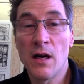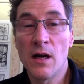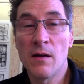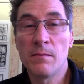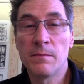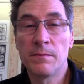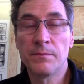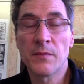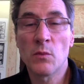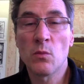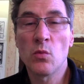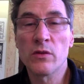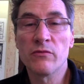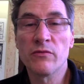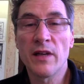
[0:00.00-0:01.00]

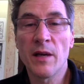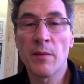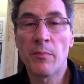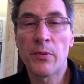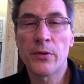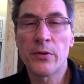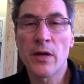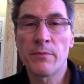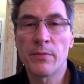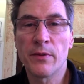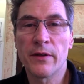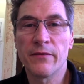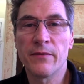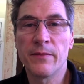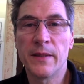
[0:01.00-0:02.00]
Wasn't really
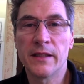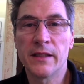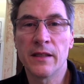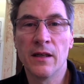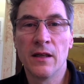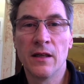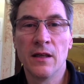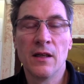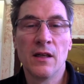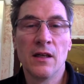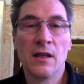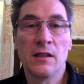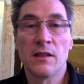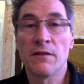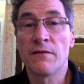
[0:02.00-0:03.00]
appropriate for me
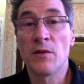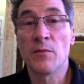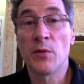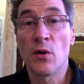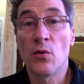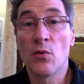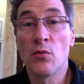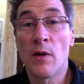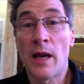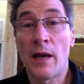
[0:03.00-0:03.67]
to film it all.